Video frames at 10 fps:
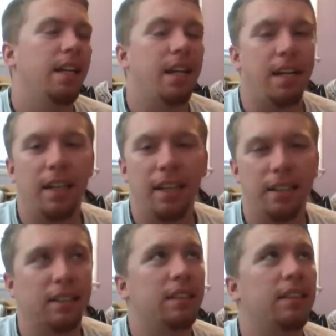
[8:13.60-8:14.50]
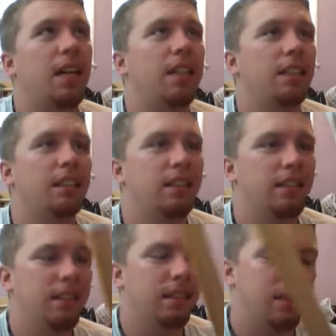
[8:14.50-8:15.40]
and they're nice and solid.
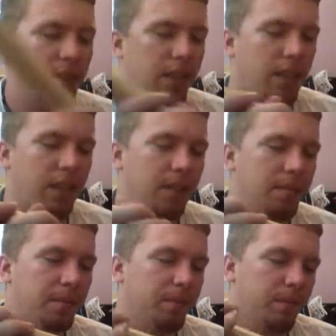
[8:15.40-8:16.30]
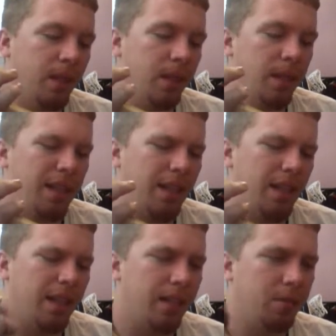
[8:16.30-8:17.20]
I
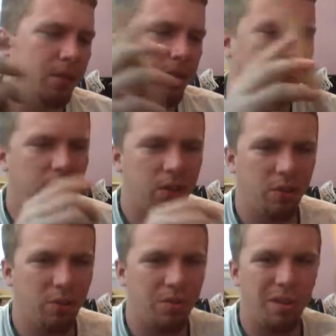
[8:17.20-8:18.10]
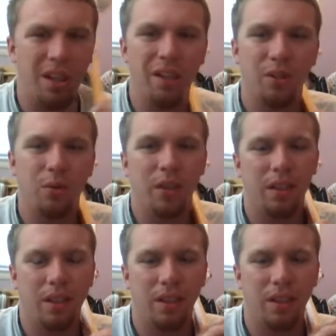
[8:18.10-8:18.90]
think it was under 20.